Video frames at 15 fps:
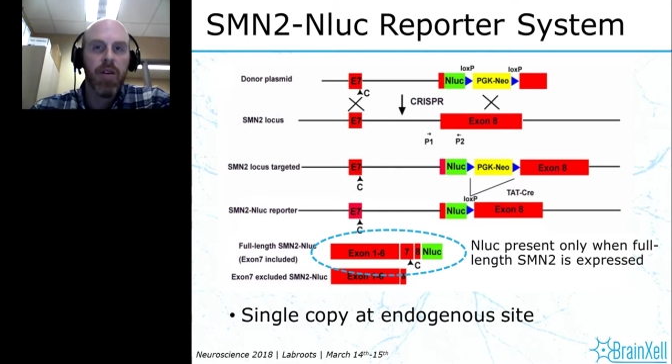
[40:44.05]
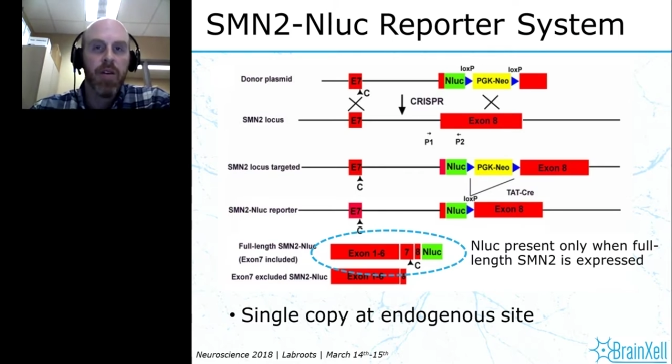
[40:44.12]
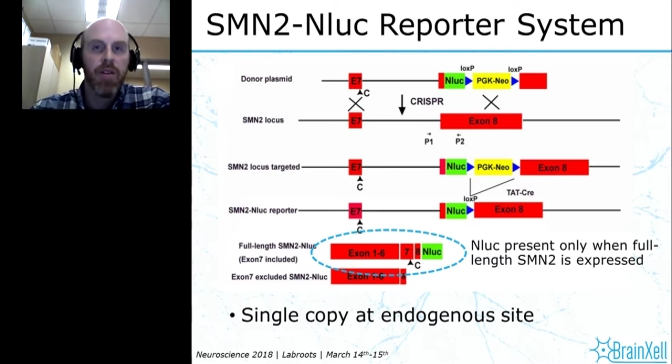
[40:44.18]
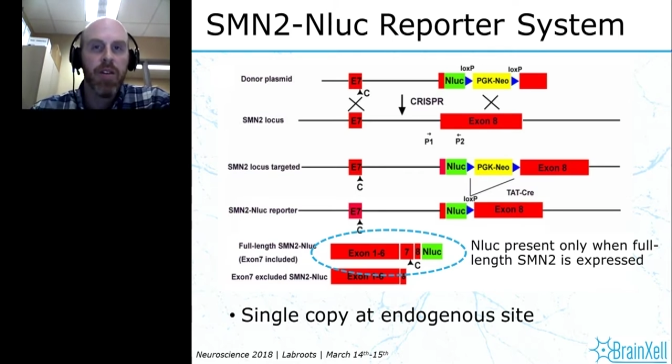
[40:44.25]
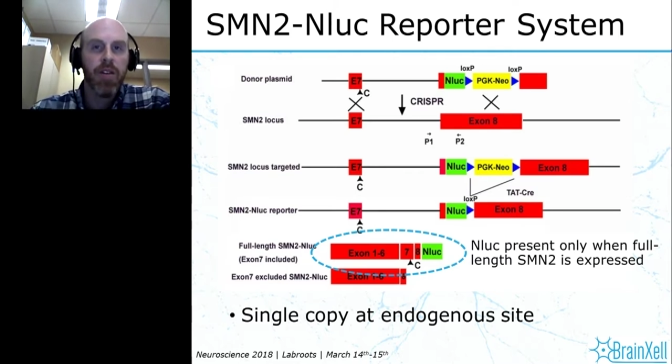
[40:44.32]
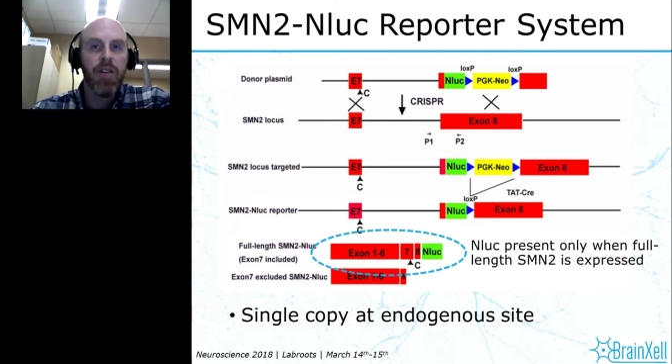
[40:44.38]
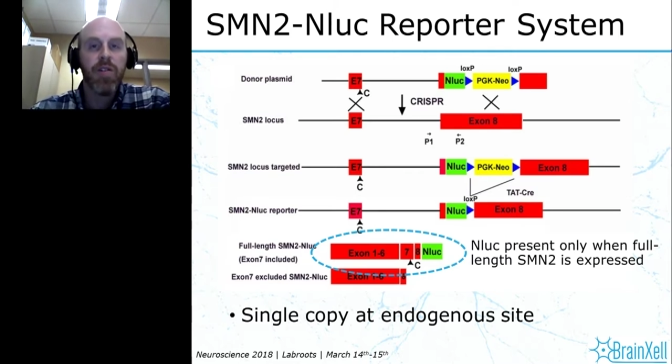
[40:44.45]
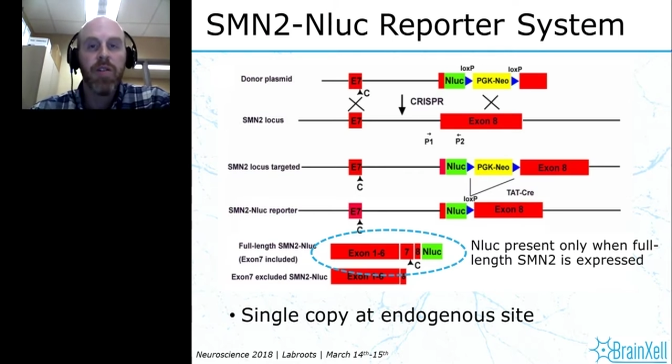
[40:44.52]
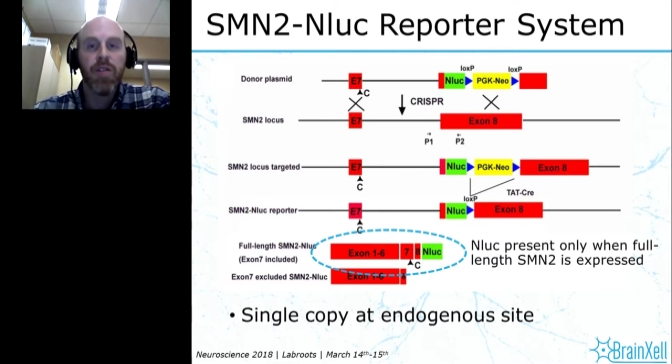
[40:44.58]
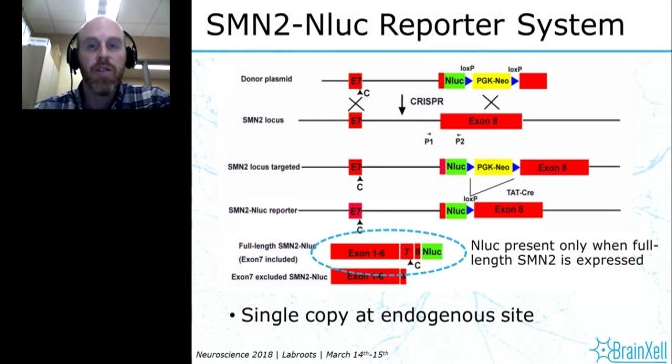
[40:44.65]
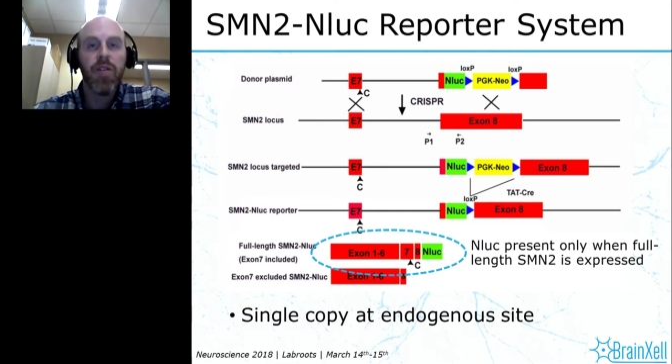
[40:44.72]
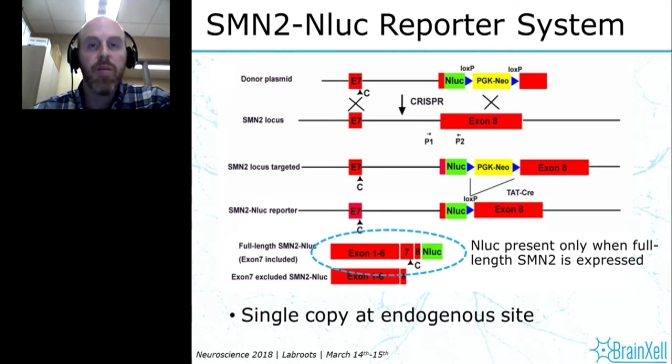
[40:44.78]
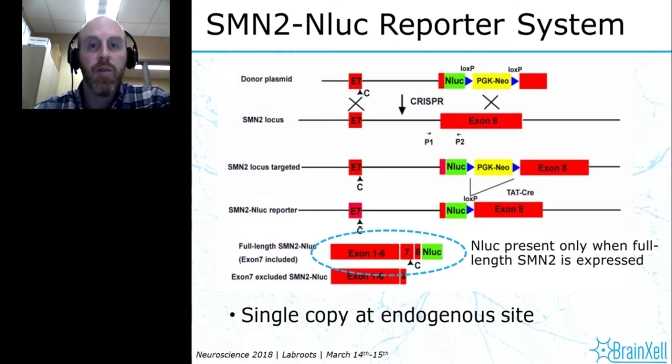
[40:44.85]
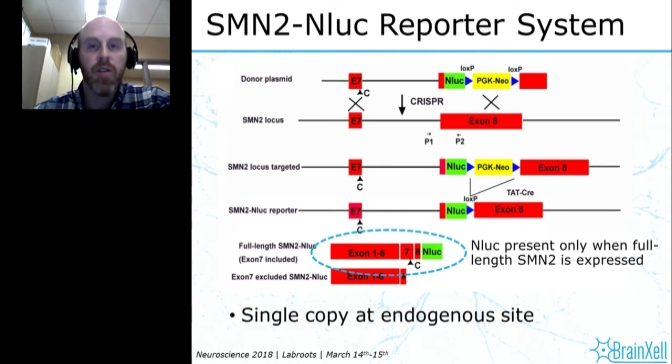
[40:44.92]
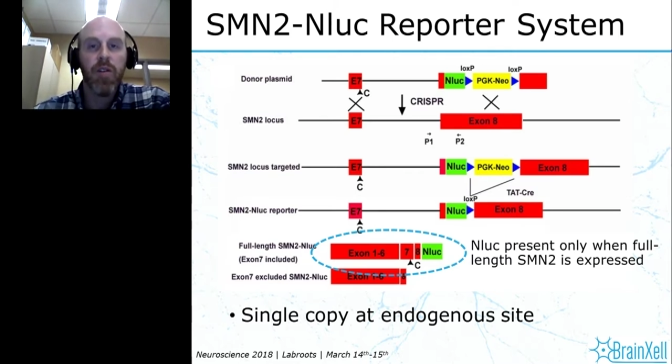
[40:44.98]
So this
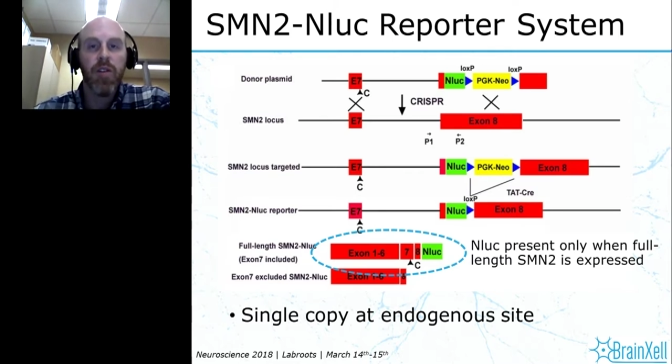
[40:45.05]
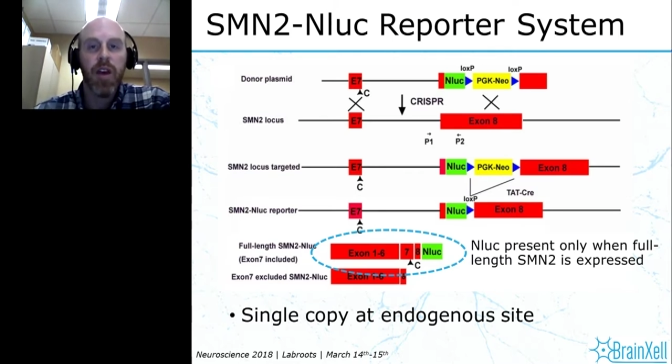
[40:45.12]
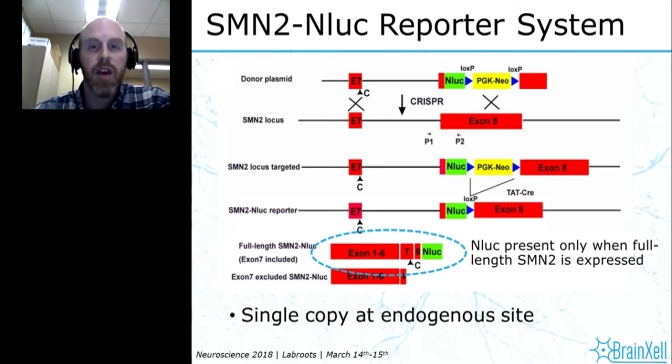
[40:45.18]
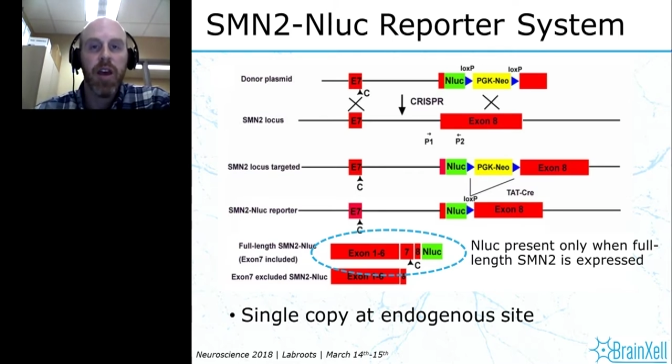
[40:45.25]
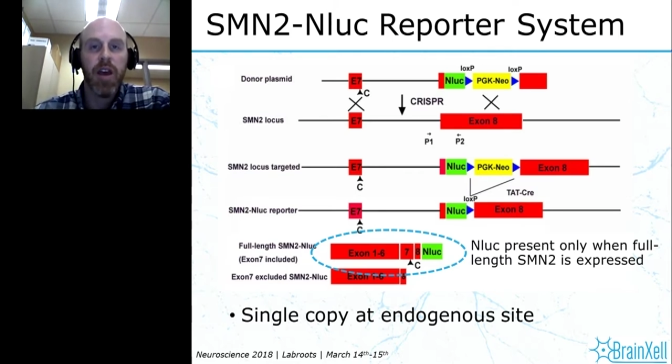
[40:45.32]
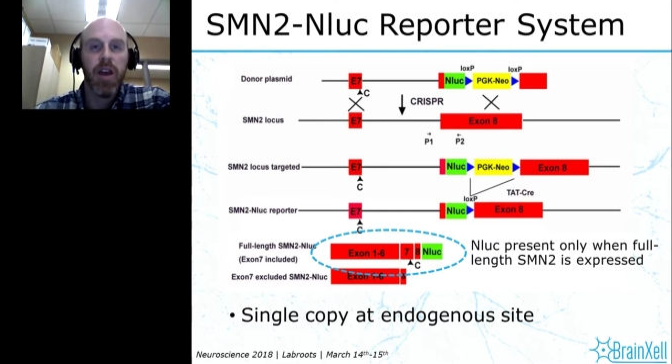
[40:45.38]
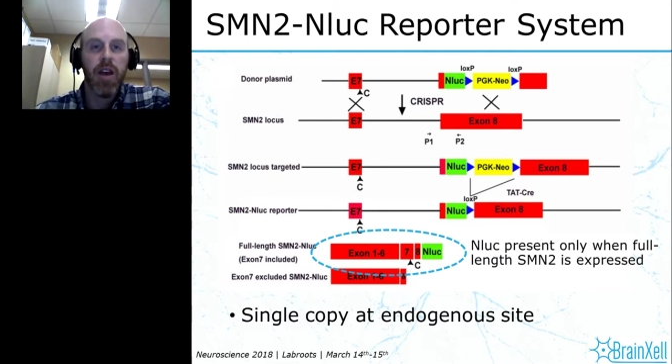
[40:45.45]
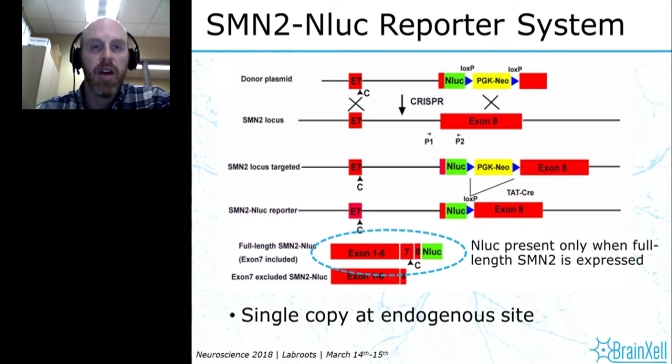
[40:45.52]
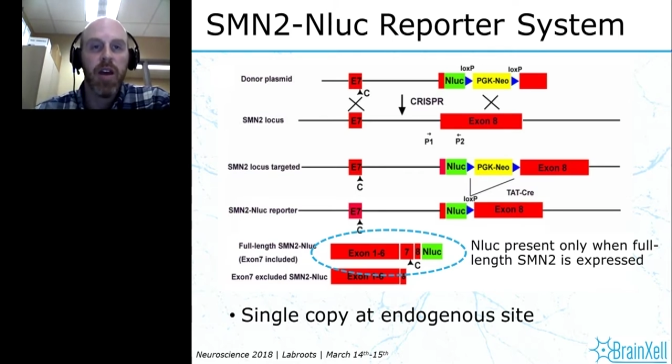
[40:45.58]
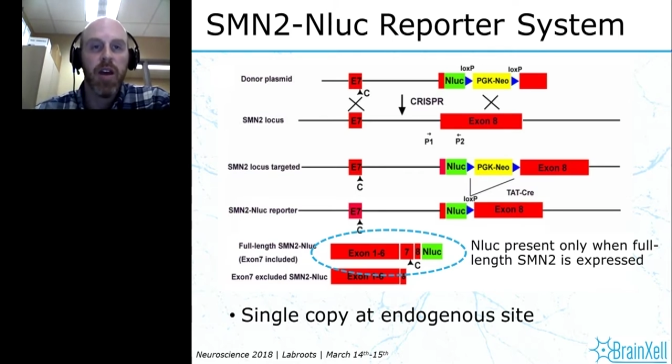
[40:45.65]
system was a